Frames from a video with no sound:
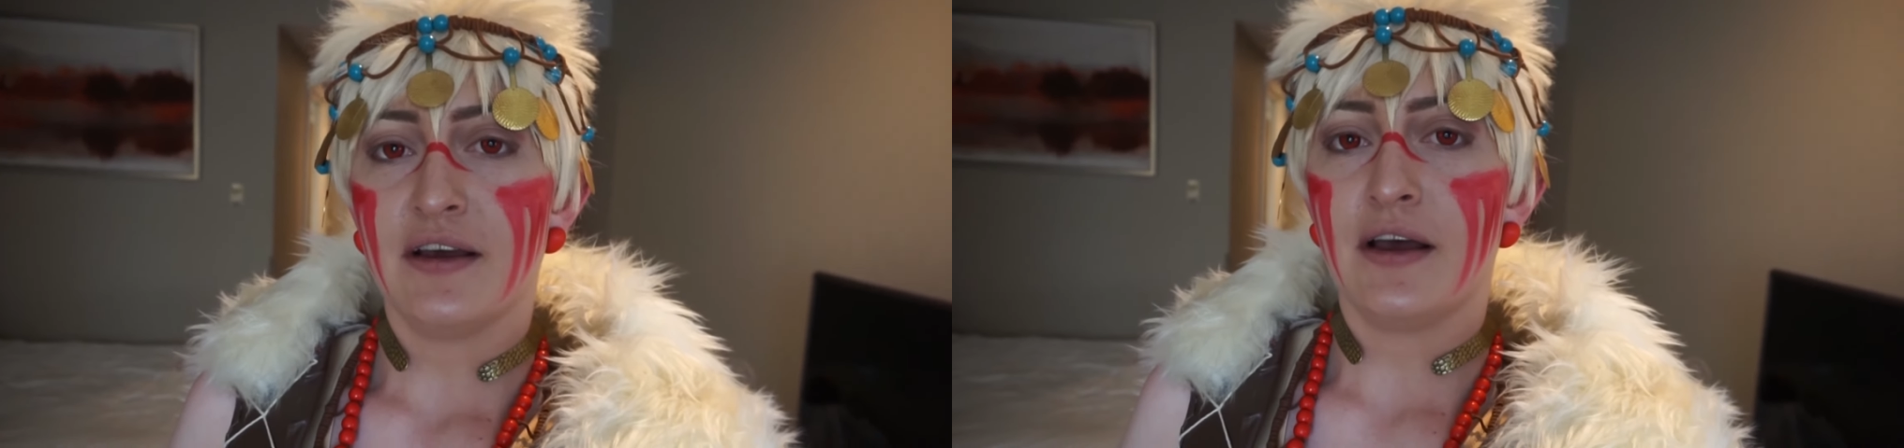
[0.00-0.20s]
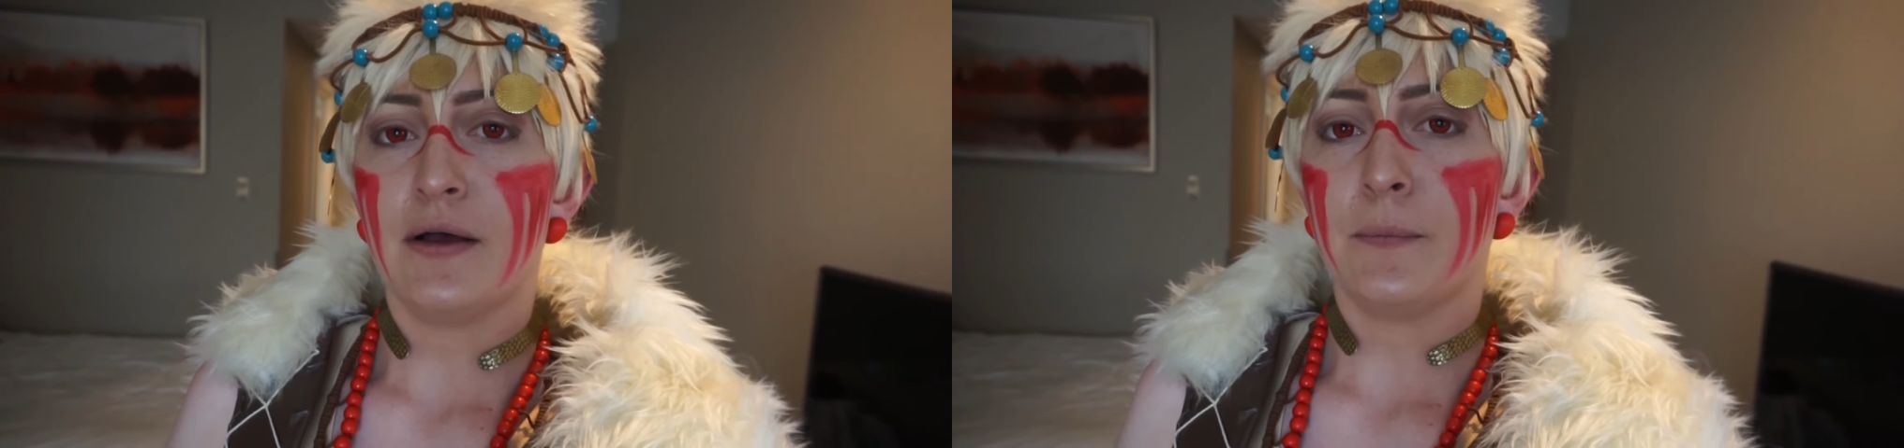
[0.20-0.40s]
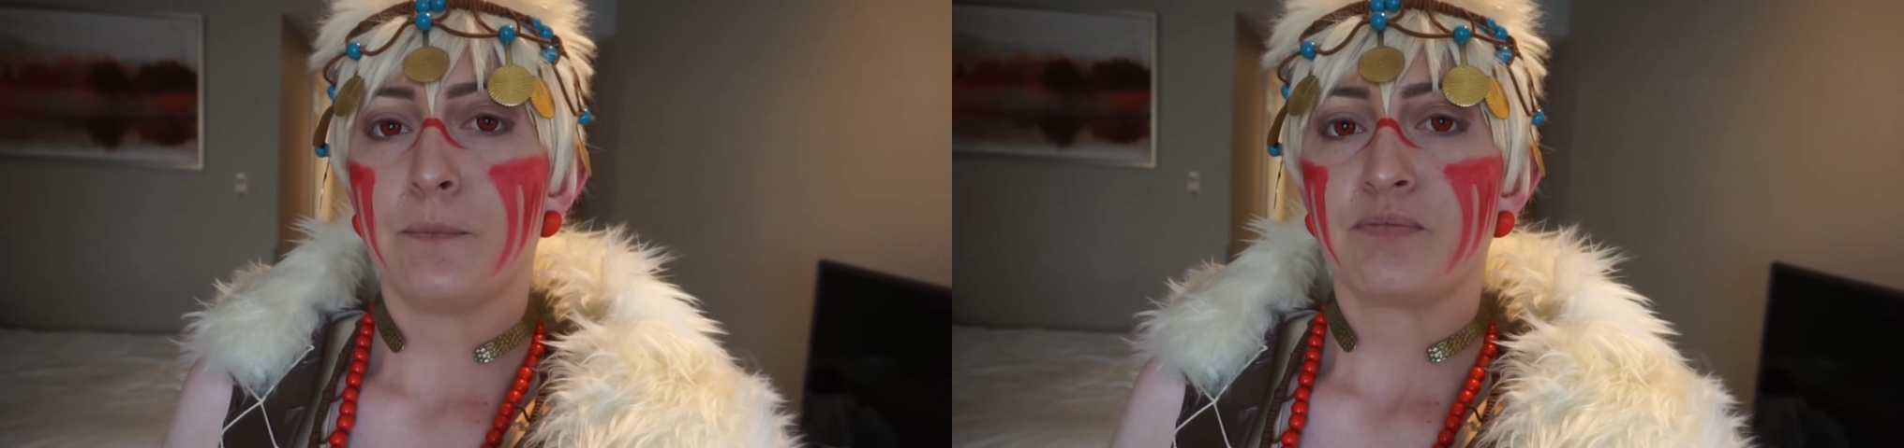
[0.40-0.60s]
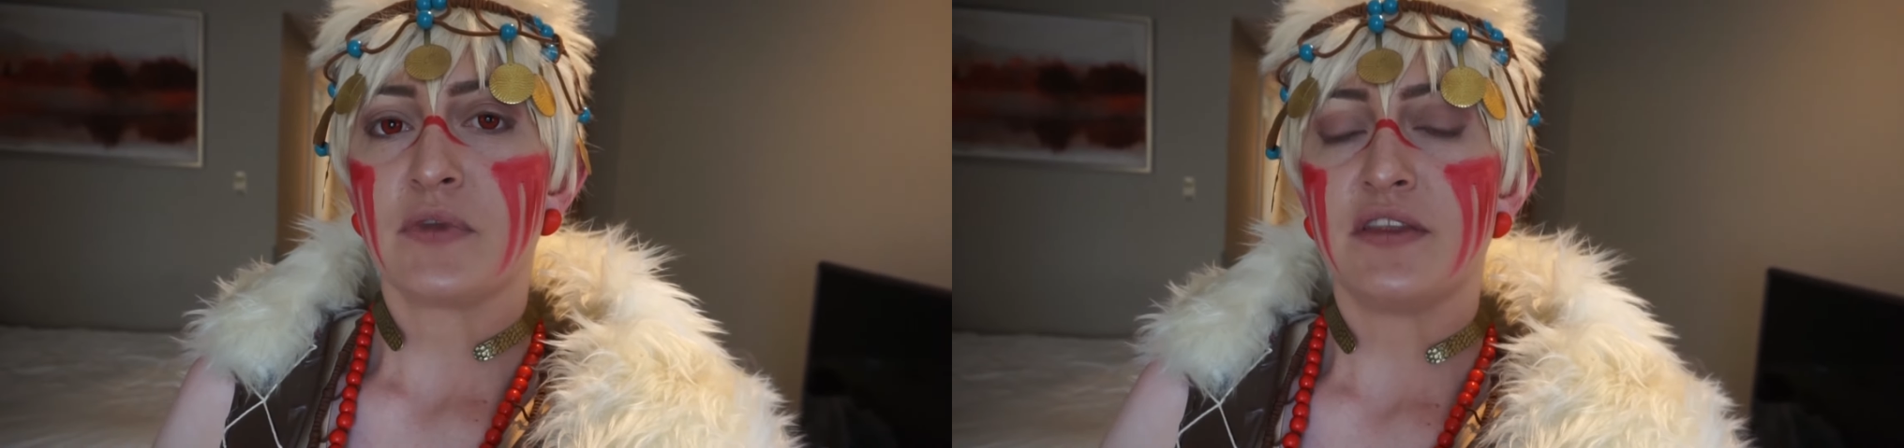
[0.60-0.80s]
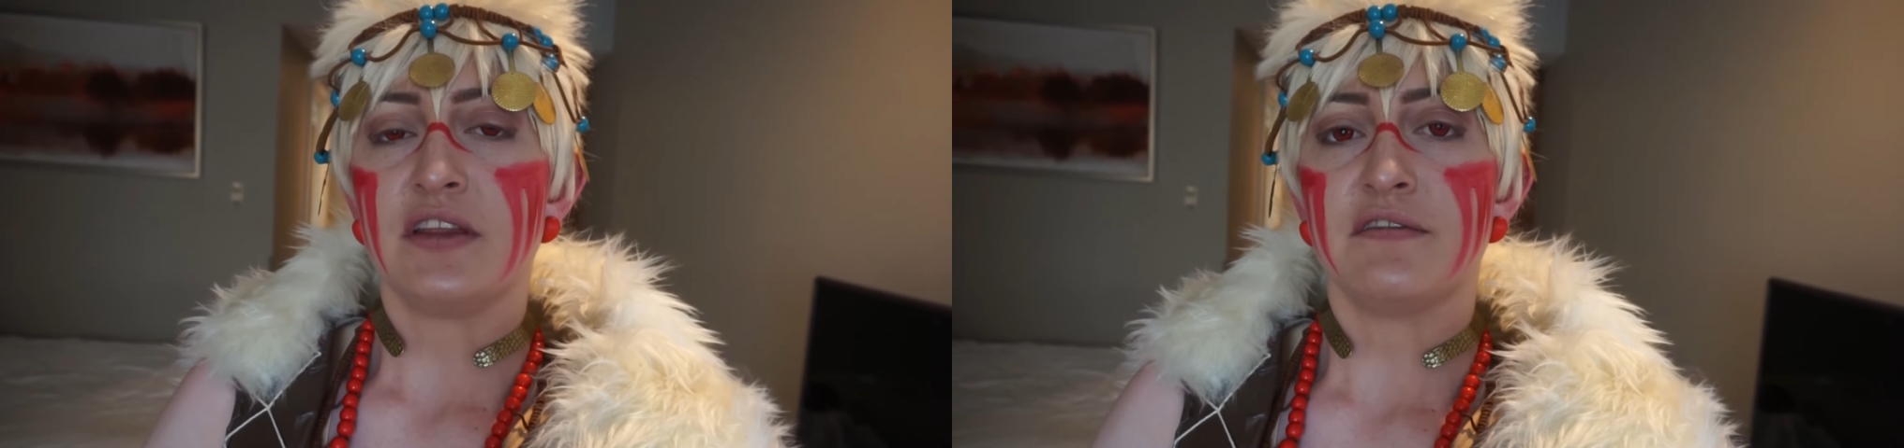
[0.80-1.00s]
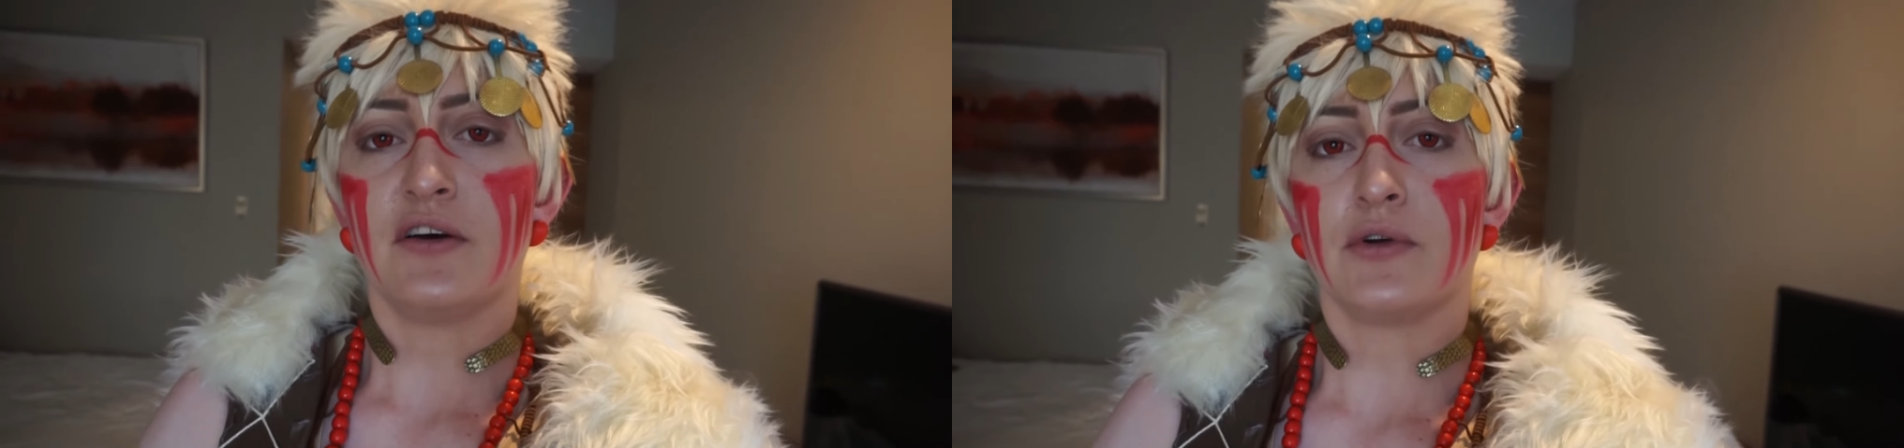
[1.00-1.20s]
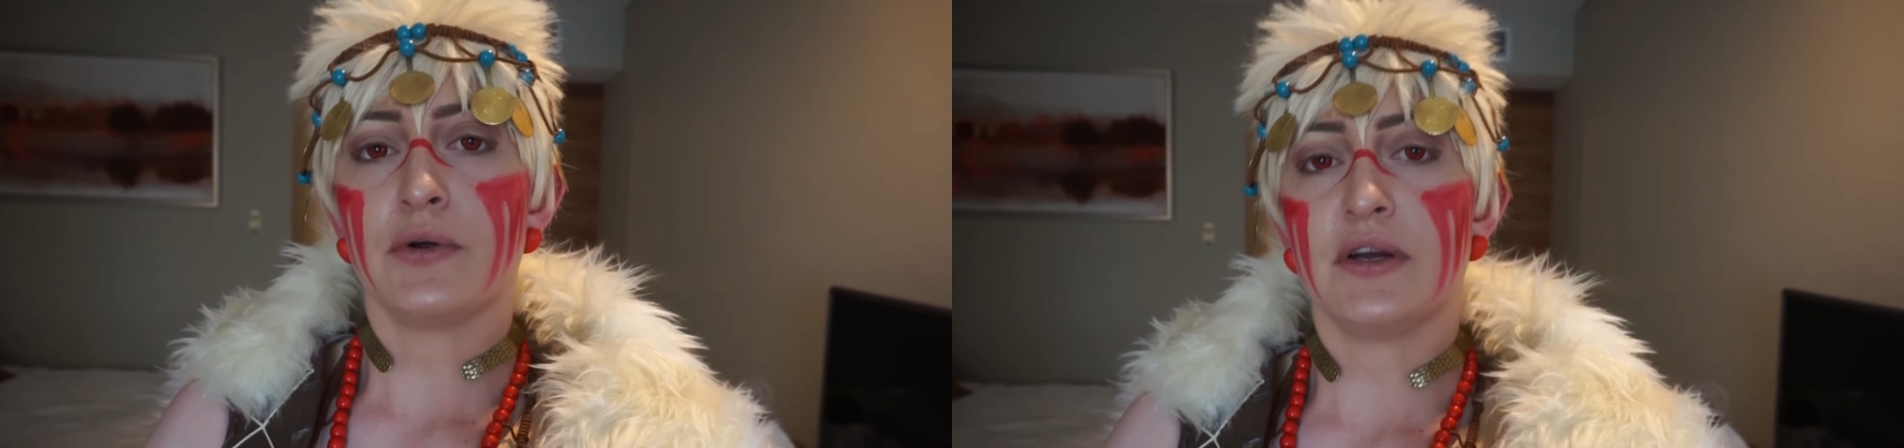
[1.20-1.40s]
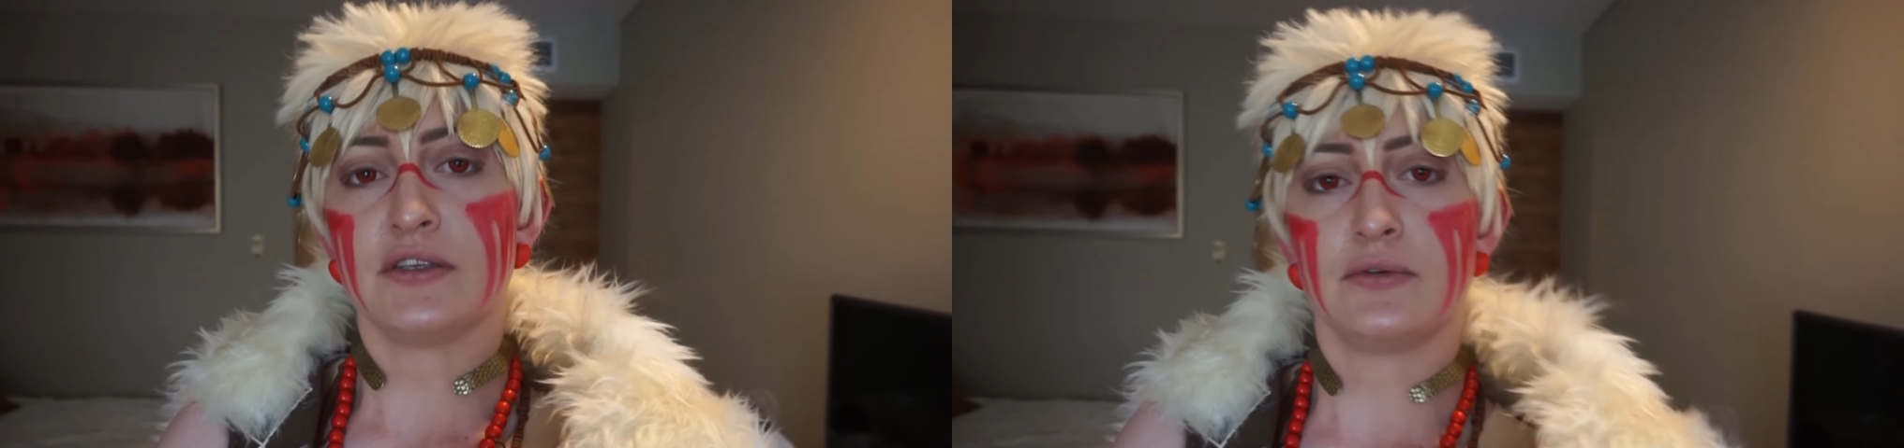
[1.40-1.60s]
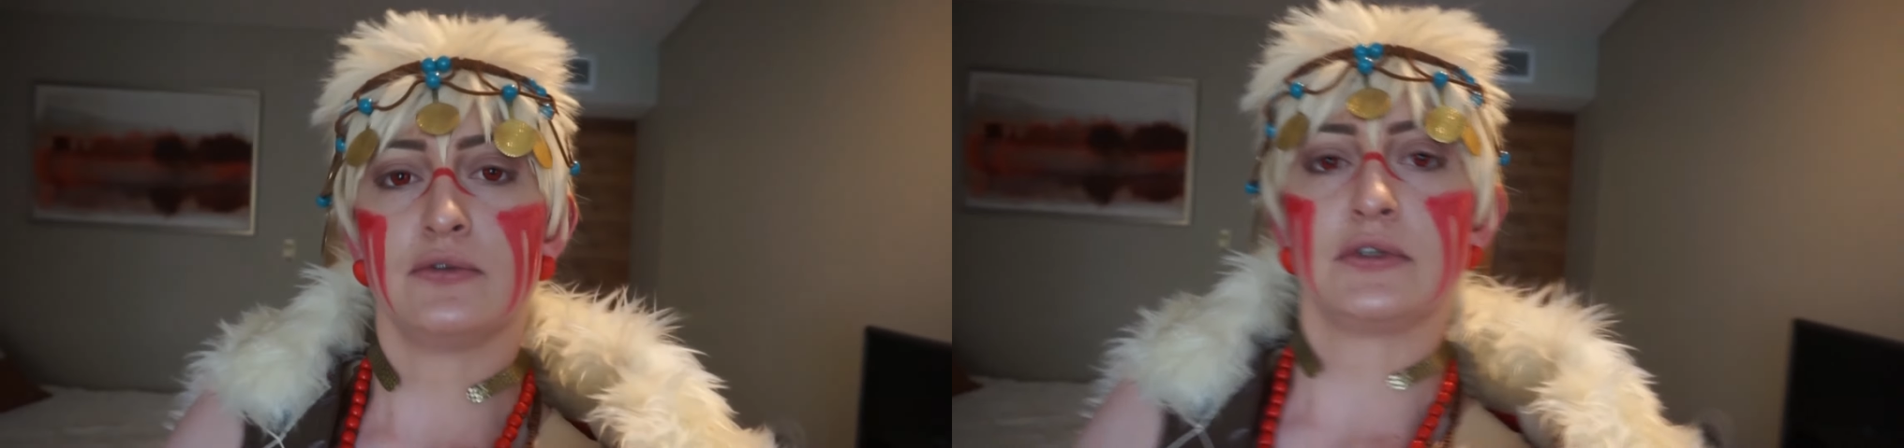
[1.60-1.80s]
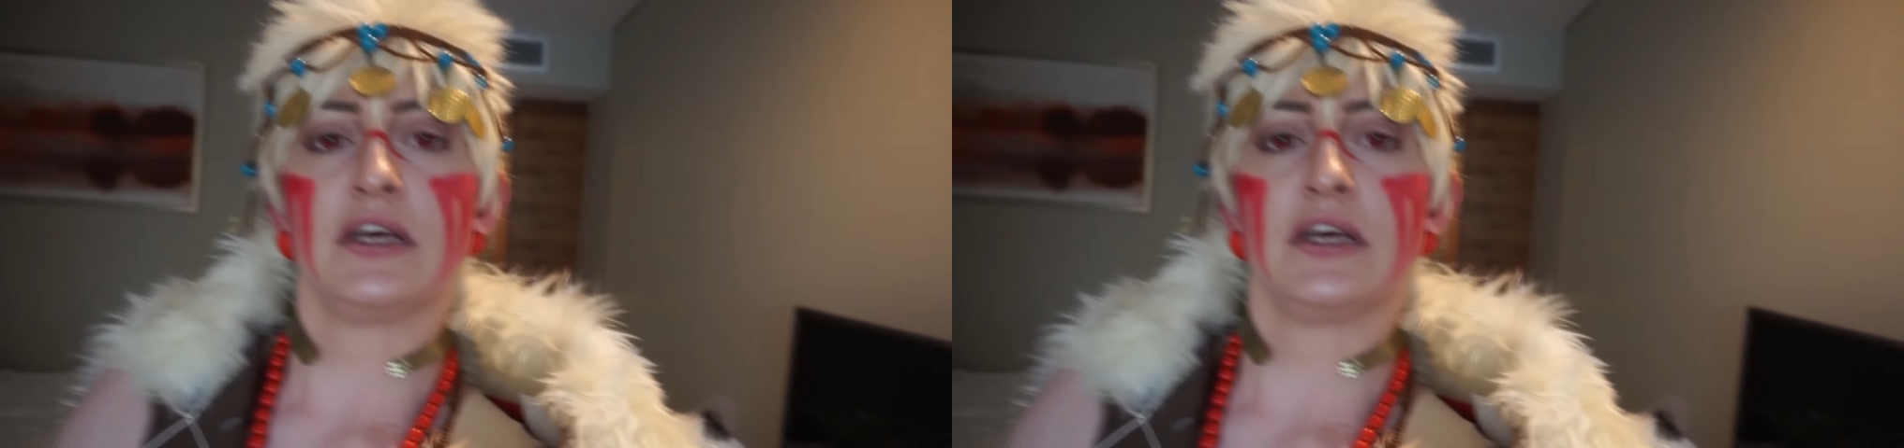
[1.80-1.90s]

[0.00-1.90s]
I think the Velcro has caused